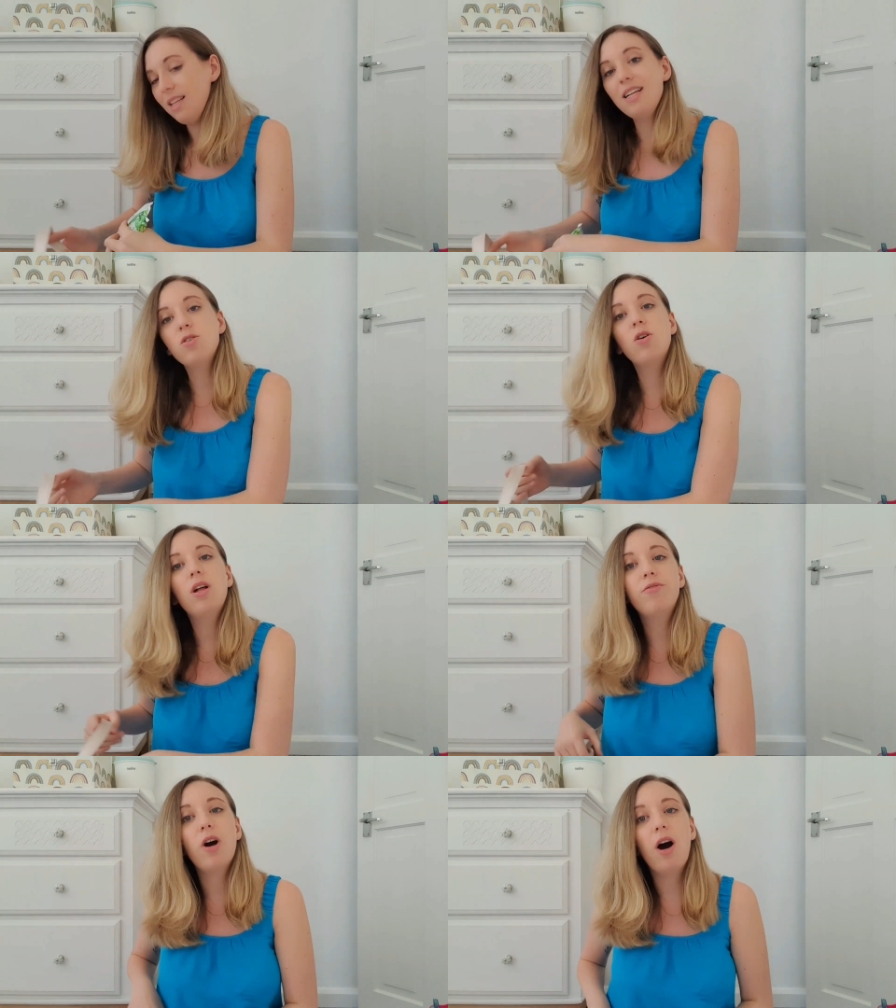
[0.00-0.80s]
that's all
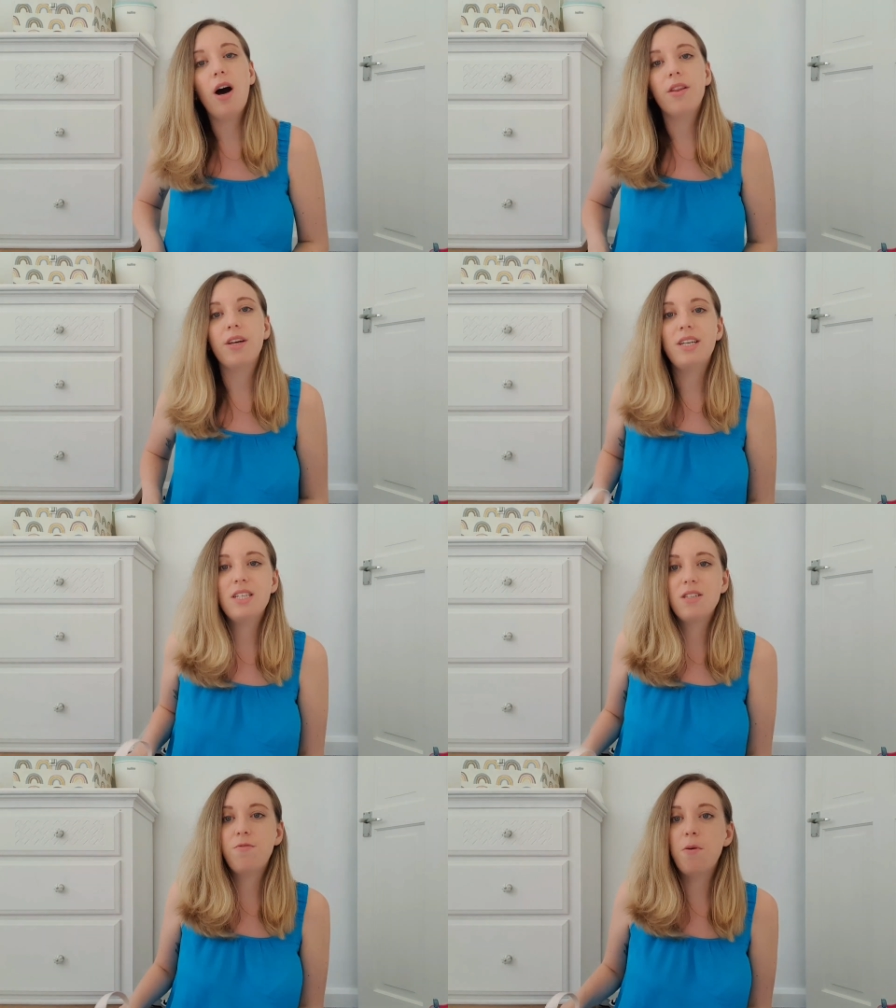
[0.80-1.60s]
I've got that
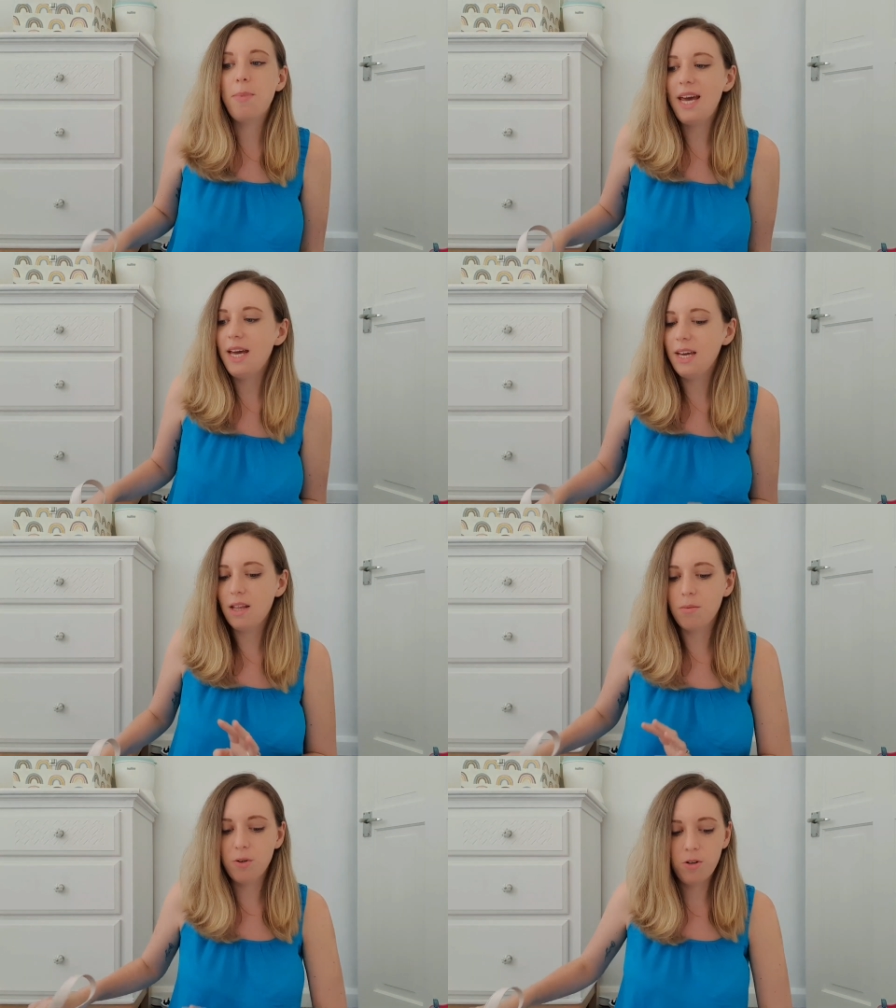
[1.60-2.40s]
is for me at
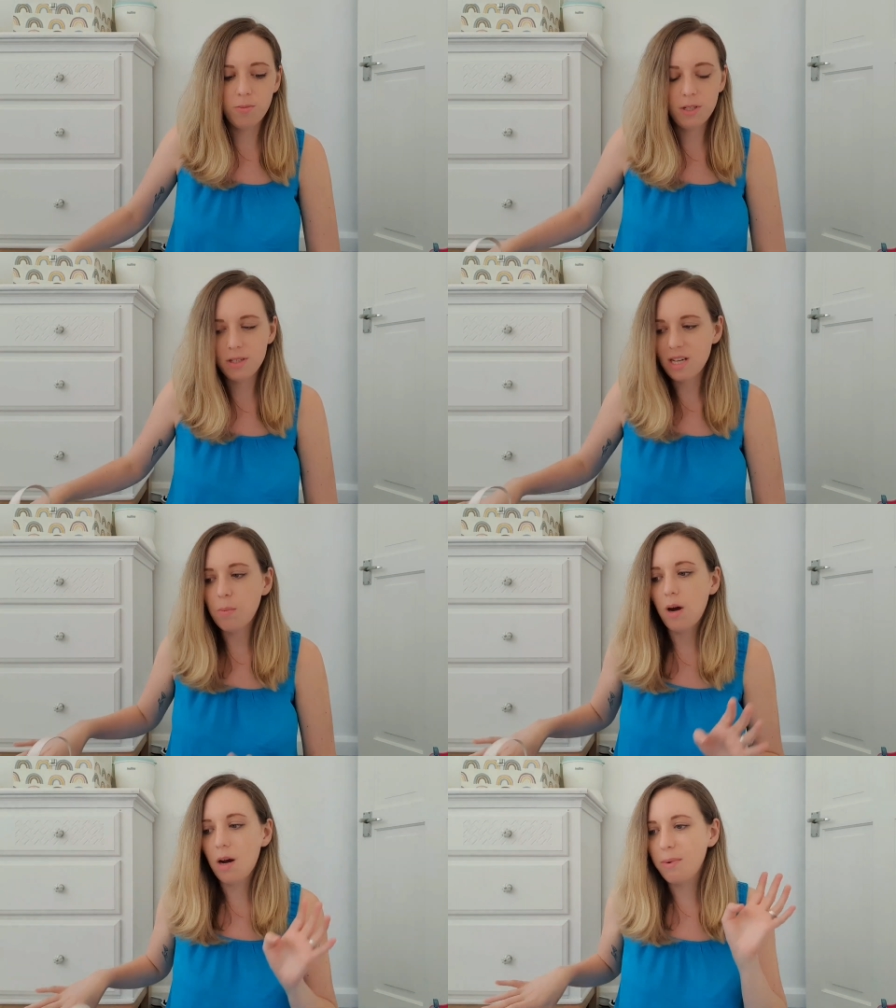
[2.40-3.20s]
the moment.
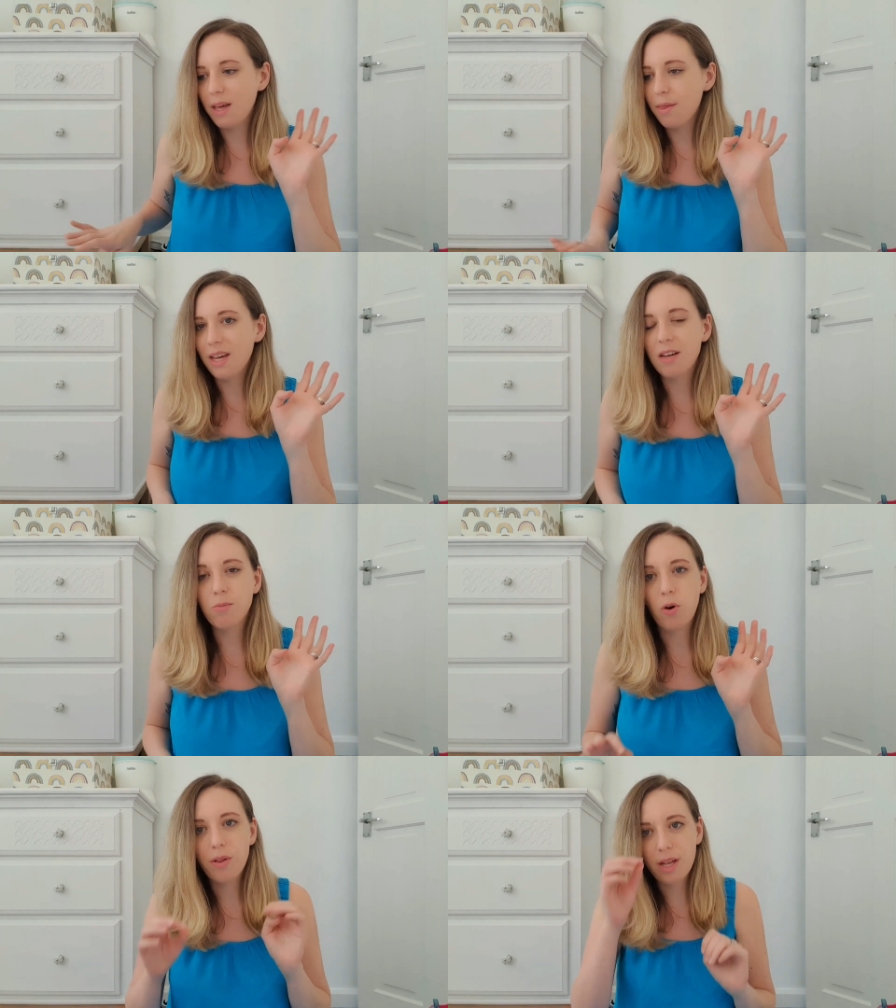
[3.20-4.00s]
I might think of
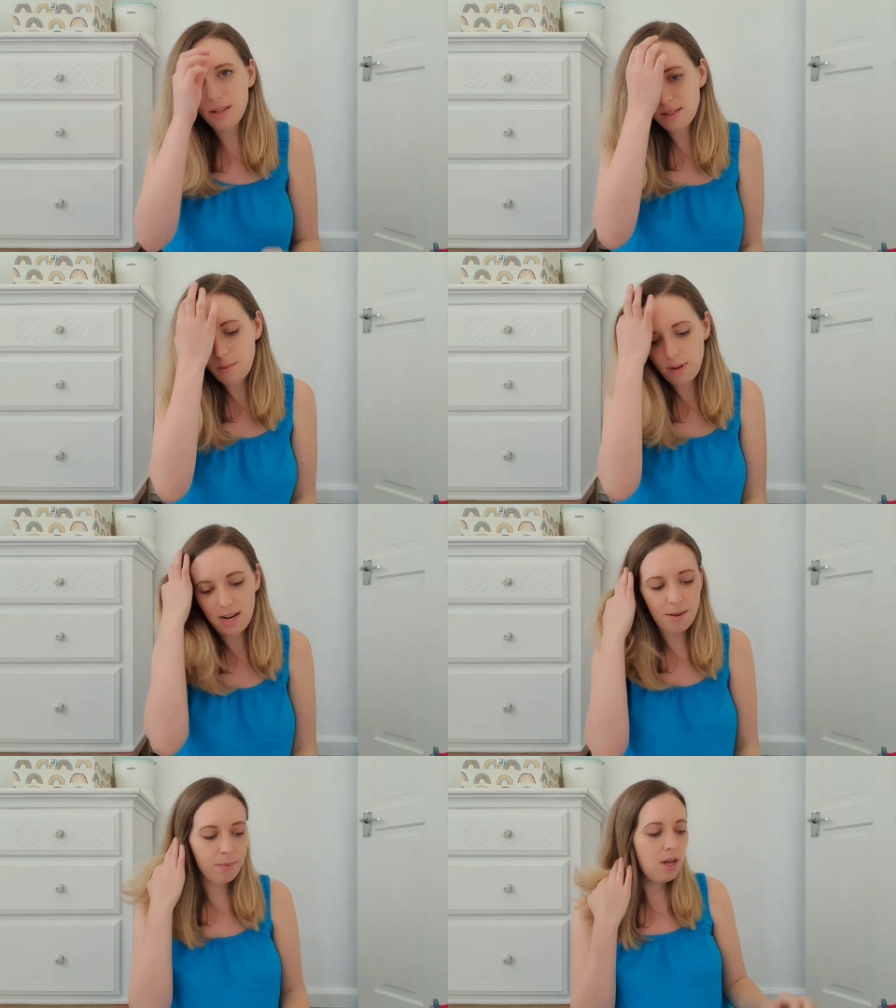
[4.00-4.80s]
more things in a
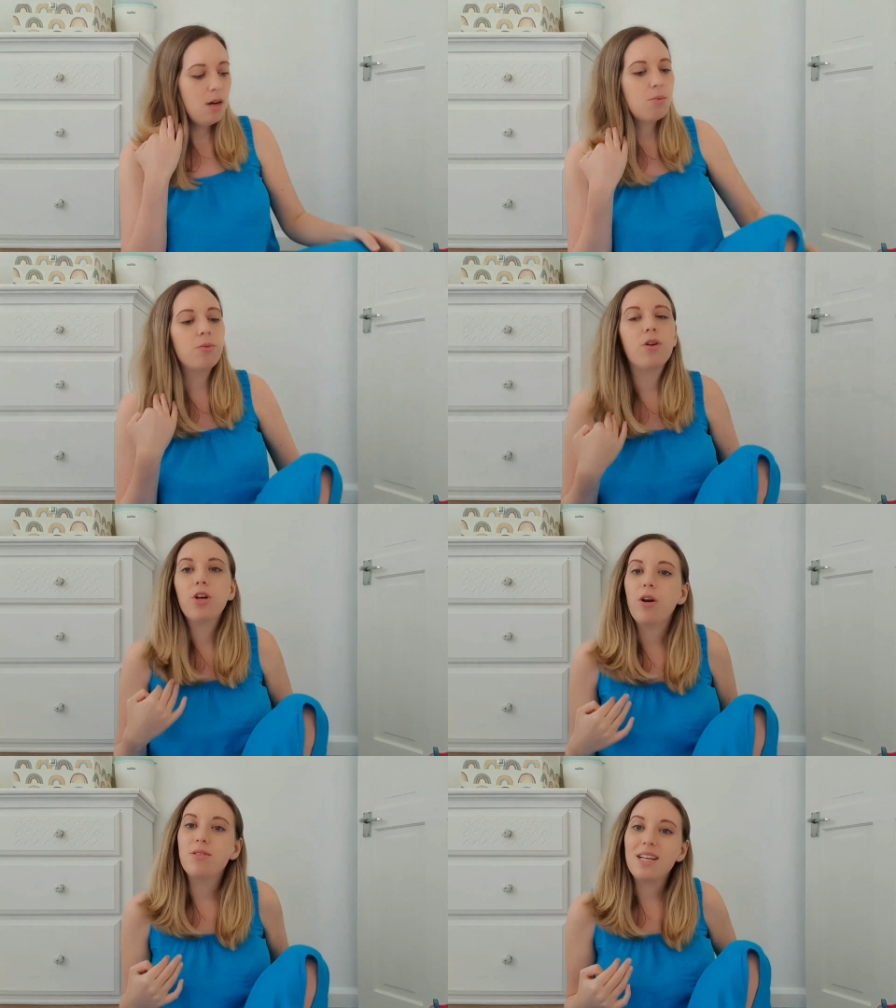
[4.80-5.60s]
minute, but I'm going to
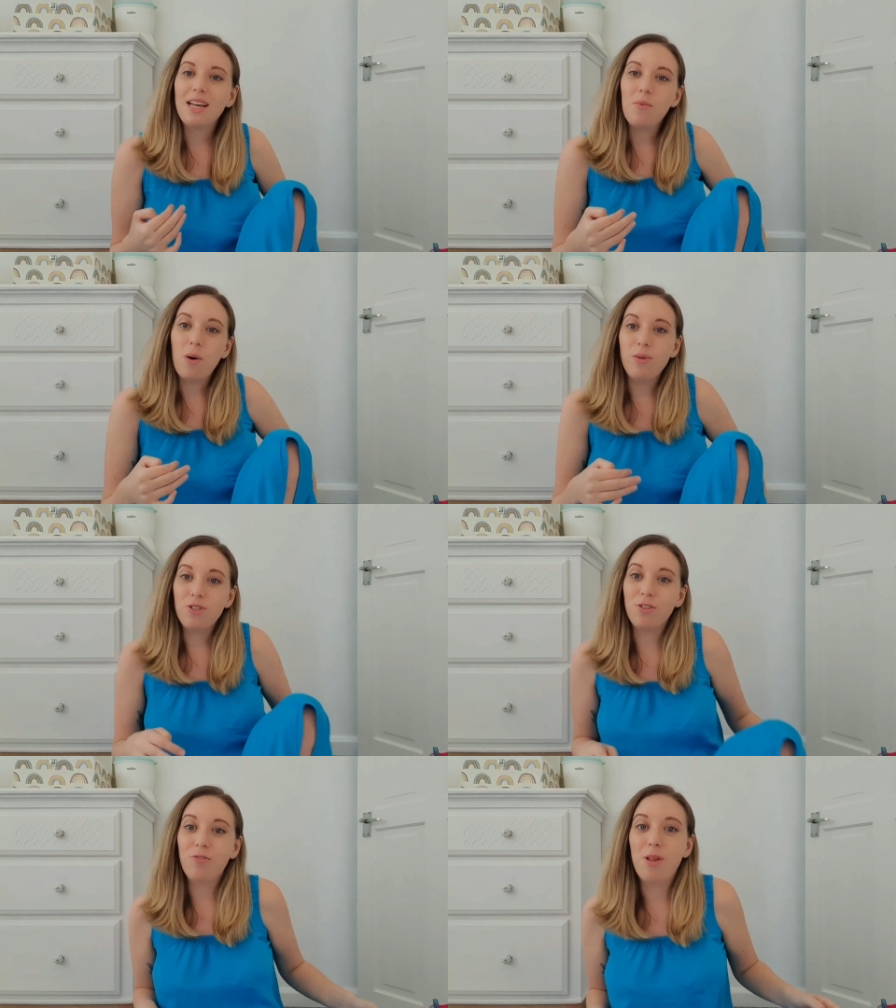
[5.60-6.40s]
go to like what we
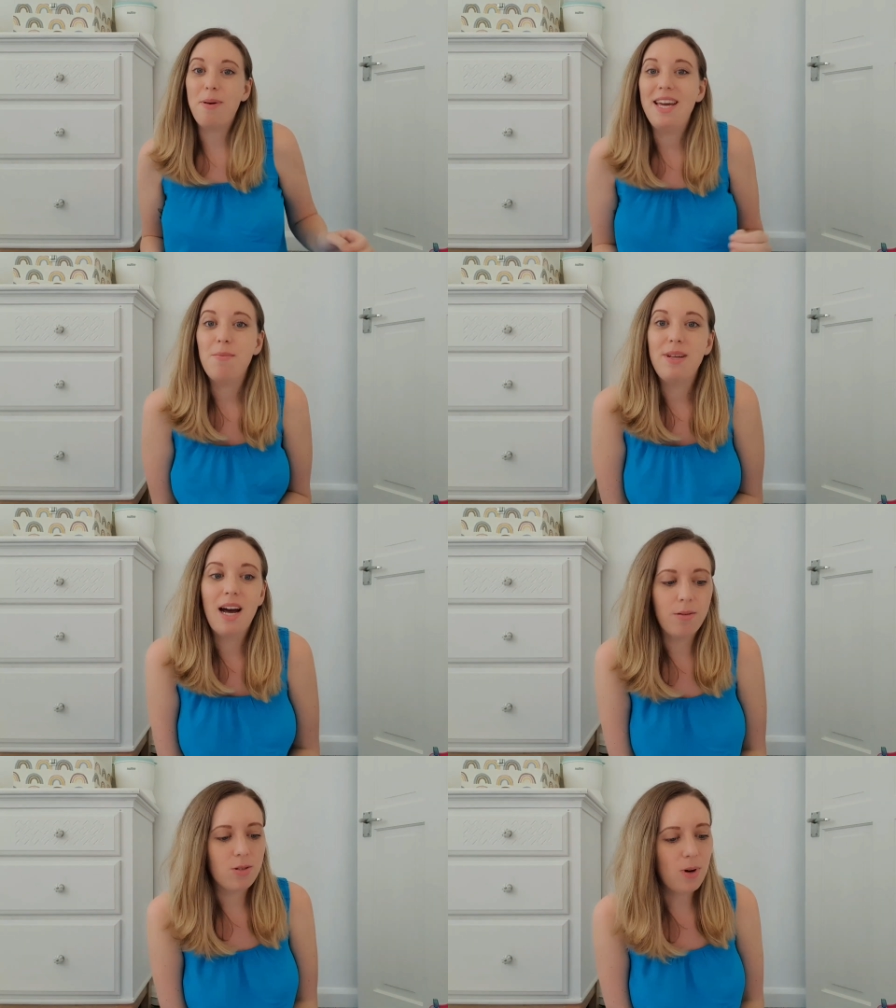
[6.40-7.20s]
took for the baby
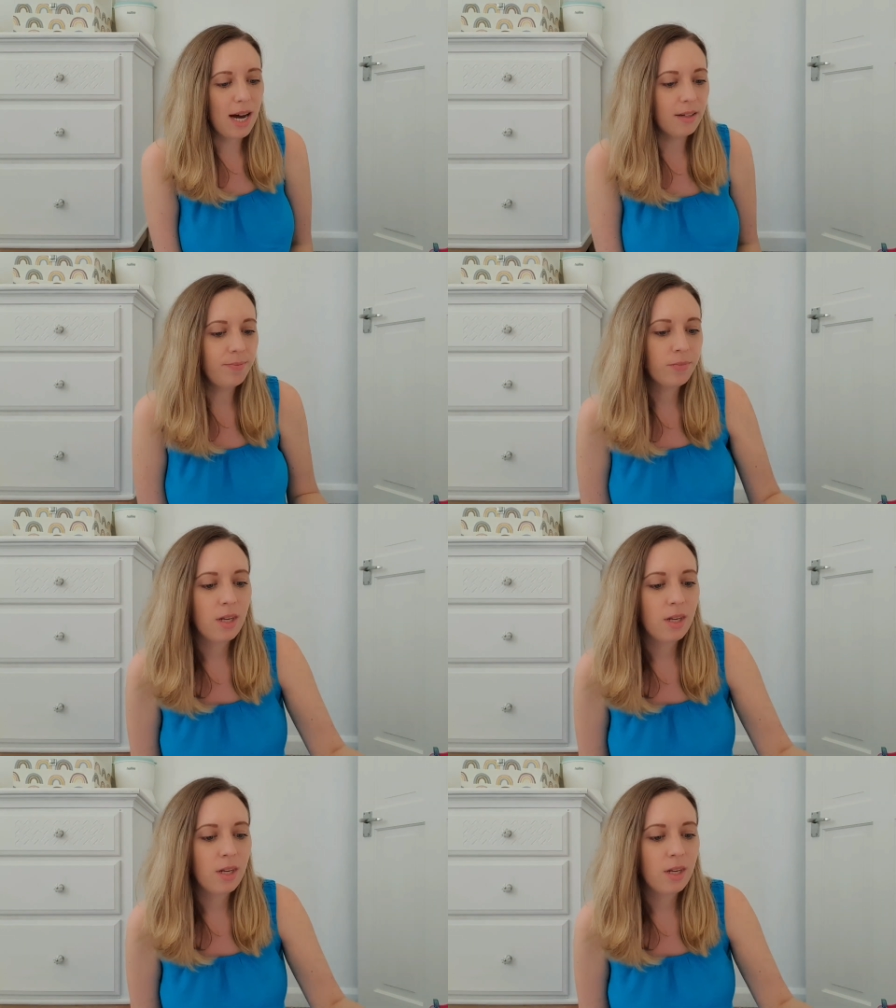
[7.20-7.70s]
now as well.